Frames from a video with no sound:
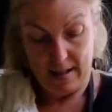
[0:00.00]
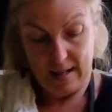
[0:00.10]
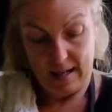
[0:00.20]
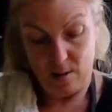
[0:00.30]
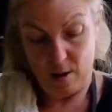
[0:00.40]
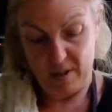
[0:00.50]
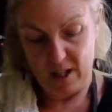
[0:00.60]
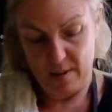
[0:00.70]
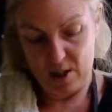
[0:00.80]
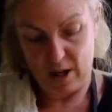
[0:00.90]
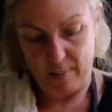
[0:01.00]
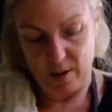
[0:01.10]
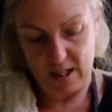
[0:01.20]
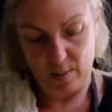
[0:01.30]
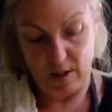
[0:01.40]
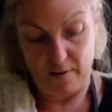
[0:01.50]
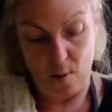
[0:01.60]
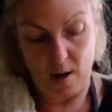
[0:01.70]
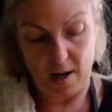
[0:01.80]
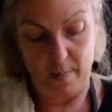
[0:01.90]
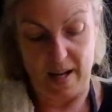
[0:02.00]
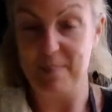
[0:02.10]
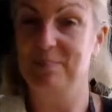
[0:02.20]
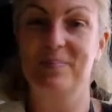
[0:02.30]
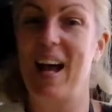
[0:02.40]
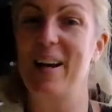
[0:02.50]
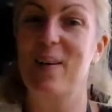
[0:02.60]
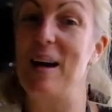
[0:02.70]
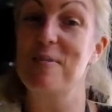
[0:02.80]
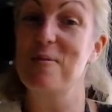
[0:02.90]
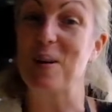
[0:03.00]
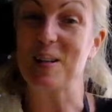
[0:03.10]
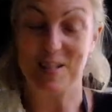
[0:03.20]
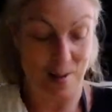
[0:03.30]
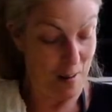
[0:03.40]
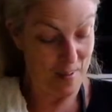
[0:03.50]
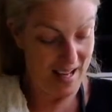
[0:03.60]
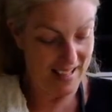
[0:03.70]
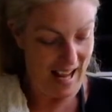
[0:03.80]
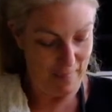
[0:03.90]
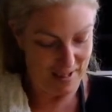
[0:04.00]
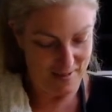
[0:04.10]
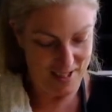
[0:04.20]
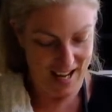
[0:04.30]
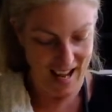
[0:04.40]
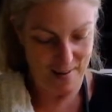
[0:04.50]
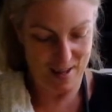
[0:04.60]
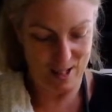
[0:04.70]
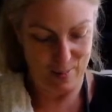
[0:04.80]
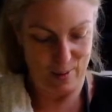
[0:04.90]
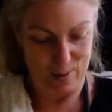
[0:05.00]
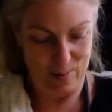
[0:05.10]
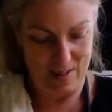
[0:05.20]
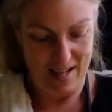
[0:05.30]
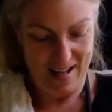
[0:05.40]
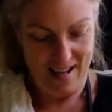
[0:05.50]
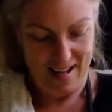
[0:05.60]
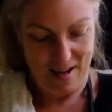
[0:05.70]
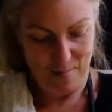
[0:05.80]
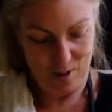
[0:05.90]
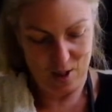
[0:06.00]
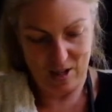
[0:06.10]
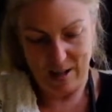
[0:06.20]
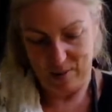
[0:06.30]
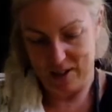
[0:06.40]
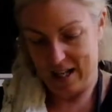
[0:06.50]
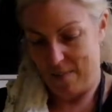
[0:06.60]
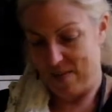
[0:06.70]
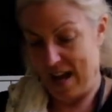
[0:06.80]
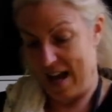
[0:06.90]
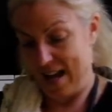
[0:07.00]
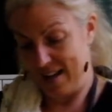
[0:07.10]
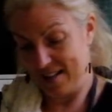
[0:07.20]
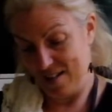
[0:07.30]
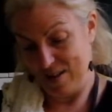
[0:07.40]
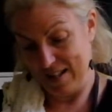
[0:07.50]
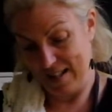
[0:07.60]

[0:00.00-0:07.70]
And normally you would scramble these with a fork, but I don't have a fork, so I'm being adaptive today with a spoon. And we're scrambling up the eggs. You can